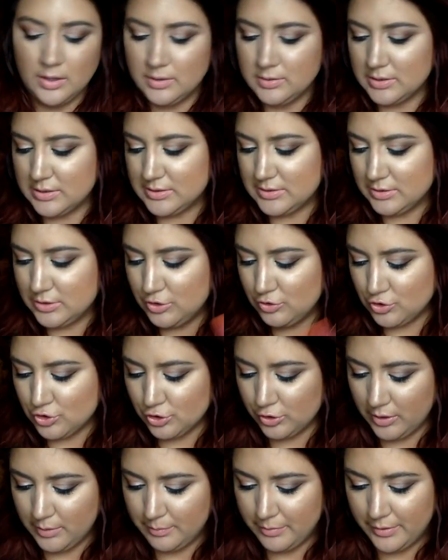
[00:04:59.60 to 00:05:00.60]
Just
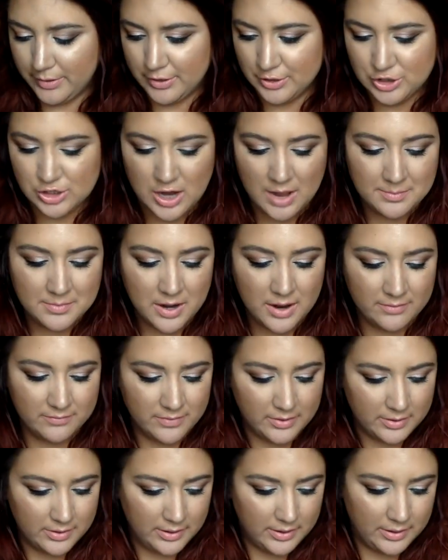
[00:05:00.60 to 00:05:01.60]
neutrally blush. I'm not
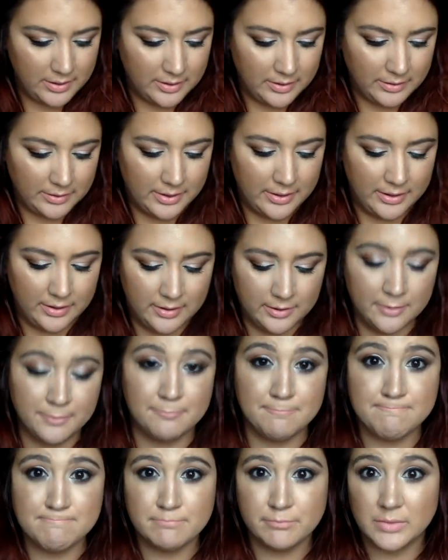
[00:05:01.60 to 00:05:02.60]
very, like,
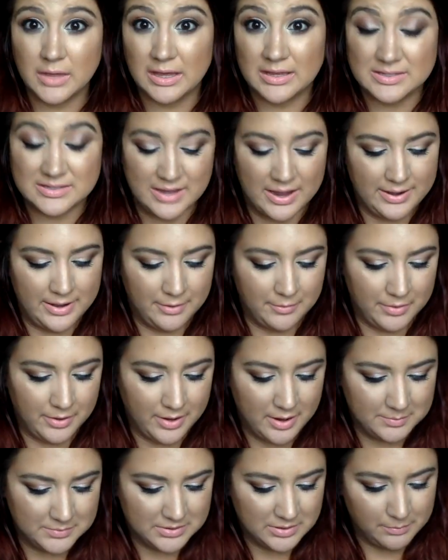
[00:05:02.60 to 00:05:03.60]
exciting when it
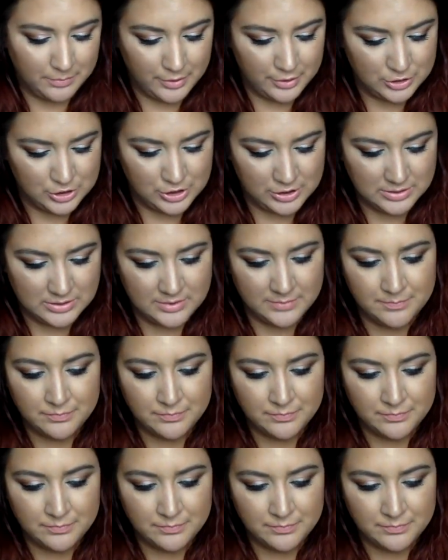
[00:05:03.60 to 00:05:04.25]
comes to blushes.